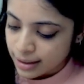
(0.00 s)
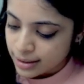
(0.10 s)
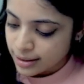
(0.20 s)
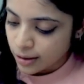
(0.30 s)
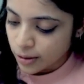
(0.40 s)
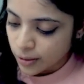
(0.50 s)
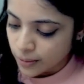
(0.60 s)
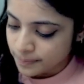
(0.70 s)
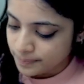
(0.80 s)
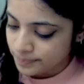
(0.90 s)

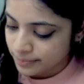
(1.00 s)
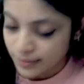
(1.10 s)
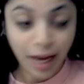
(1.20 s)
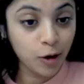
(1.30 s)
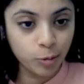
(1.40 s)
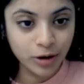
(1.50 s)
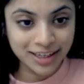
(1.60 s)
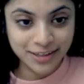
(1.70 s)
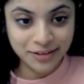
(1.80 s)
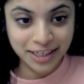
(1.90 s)
so I hope you
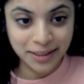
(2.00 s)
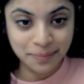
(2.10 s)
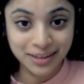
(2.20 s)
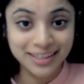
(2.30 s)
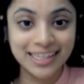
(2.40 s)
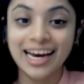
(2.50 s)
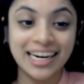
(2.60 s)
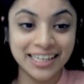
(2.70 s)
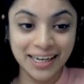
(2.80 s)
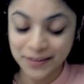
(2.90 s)
guys have taken a minute.
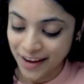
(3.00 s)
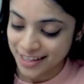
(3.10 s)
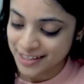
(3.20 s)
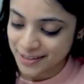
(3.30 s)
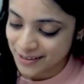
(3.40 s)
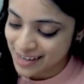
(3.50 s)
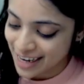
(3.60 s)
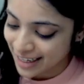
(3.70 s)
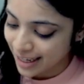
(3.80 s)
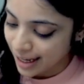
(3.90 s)
I'll tell you the answers
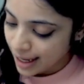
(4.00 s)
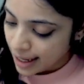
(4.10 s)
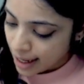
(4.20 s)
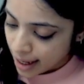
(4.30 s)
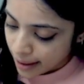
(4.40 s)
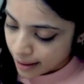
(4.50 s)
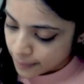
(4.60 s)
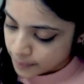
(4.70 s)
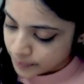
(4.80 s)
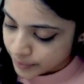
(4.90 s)
already.
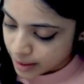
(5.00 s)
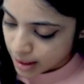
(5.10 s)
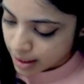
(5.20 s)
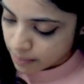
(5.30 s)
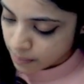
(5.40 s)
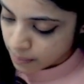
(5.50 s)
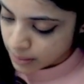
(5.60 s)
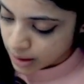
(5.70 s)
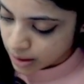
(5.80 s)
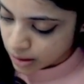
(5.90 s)
Let
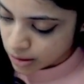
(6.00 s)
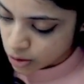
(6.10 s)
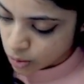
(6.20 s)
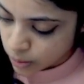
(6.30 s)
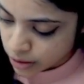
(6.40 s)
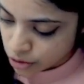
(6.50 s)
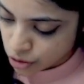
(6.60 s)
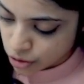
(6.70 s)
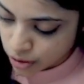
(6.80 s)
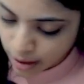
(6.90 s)
me
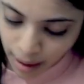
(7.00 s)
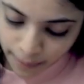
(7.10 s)
switch. Yeah.